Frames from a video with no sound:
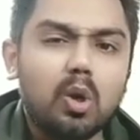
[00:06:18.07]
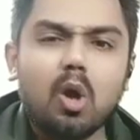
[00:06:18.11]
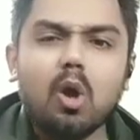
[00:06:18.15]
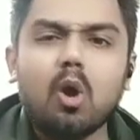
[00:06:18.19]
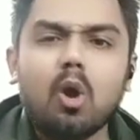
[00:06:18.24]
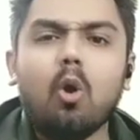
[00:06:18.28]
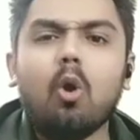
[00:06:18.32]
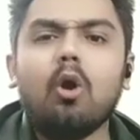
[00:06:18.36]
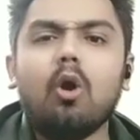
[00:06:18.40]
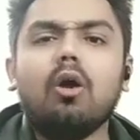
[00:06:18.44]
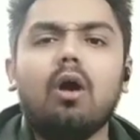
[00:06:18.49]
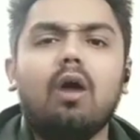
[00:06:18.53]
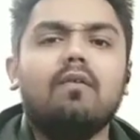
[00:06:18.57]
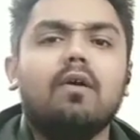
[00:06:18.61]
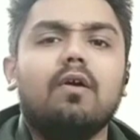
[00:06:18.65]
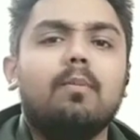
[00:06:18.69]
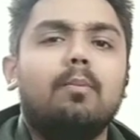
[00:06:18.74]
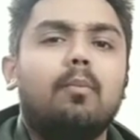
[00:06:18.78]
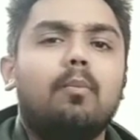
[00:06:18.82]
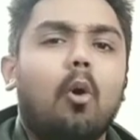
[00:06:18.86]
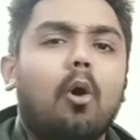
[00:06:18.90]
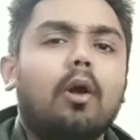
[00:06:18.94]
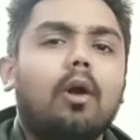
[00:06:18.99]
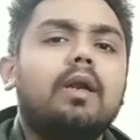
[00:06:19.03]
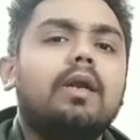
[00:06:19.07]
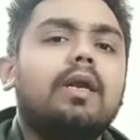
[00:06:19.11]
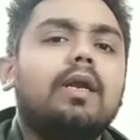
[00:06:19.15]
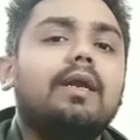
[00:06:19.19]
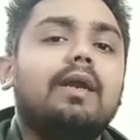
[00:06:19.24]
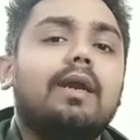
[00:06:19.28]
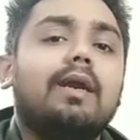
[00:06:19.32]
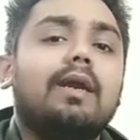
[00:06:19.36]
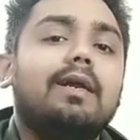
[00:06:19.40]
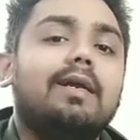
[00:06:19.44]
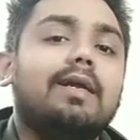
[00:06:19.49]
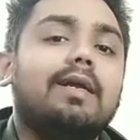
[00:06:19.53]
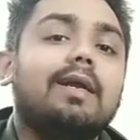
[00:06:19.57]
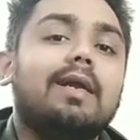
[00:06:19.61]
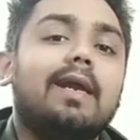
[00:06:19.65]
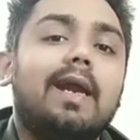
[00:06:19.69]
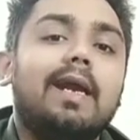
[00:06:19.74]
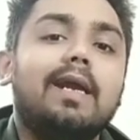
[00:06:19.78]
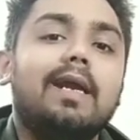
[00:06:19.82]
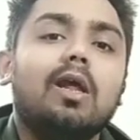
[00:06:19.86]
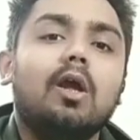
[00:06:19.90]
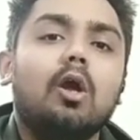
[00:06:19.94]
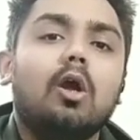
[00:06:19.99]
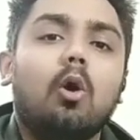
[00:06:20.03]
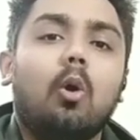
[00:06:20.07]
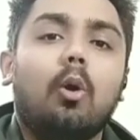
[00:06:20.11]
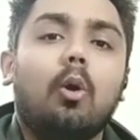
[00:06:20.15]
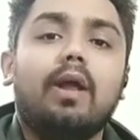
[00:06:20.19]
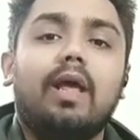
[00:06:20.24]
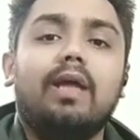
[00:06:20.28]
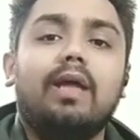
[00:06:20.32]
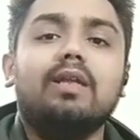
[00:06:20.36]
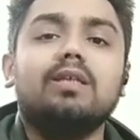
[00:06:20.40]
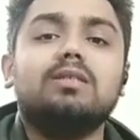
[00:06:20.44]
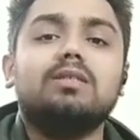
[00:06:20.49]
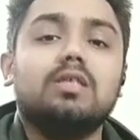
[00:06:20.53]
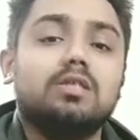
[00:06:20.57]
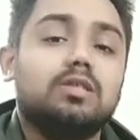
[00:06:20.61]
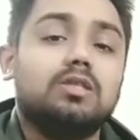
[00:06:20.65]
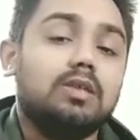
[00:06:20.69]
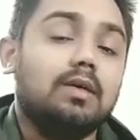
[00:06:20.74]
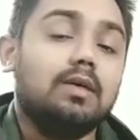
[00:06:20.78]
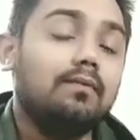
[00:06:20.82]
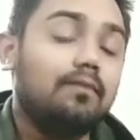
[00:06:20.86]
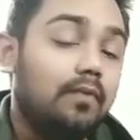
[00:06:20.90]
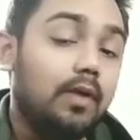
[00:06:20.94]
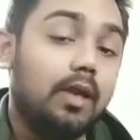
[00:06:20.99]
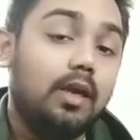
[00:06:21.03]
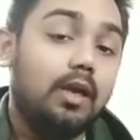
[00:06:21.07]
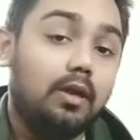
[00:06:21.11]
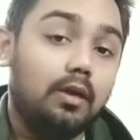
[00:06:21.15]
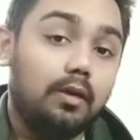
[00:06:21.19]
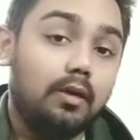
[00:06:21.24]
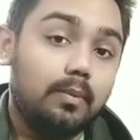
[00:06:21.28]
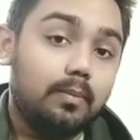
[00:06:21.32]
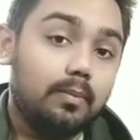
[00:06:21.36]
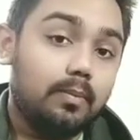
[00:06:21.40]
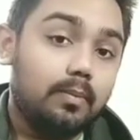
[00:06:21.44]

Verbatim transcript: or our bot need internet or any system failure.